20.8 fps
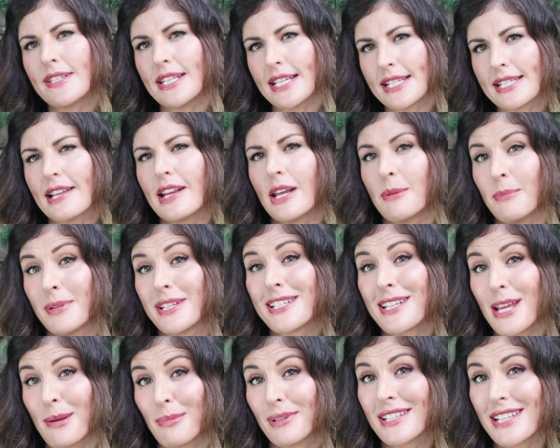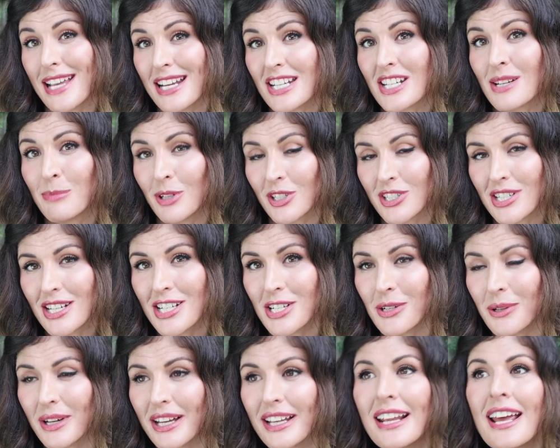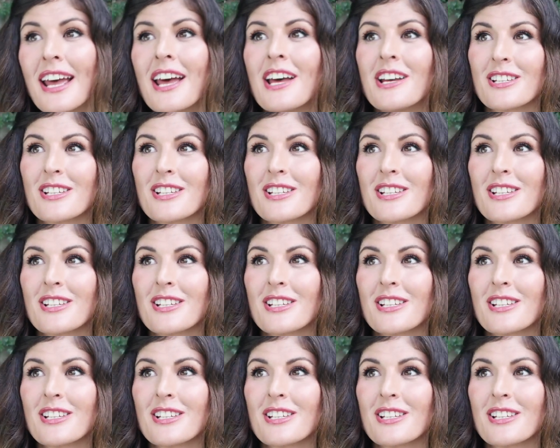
decent image stabilization built into it,